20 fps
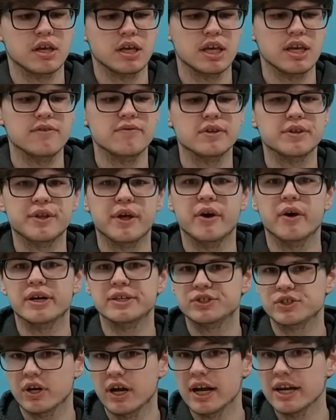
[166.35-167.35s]
Even though
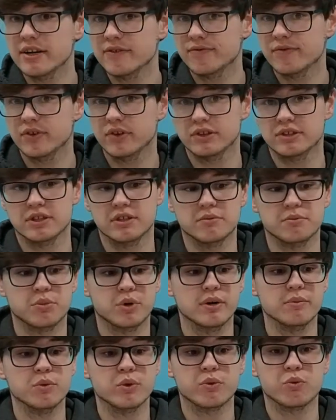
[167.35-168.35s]
I tried to fill it to the
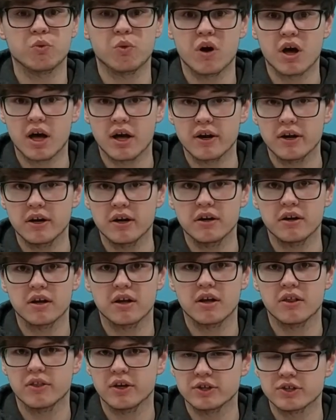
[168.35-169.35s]
brim with water,
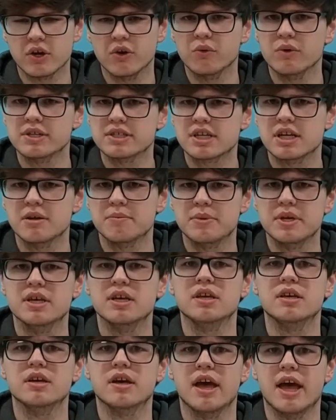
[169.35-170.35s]
there's always going to
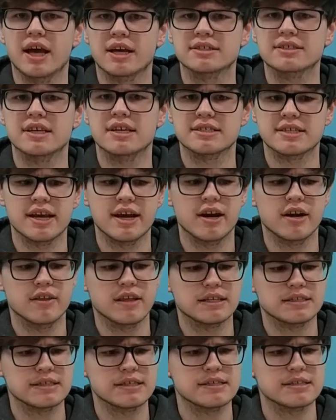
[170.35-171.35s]
be excess air
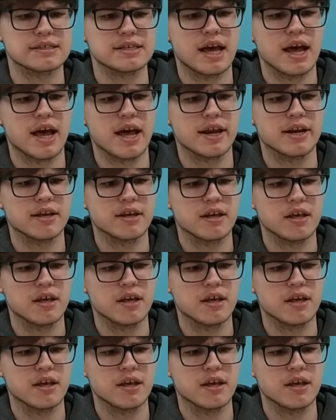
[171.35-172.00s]
that's inside.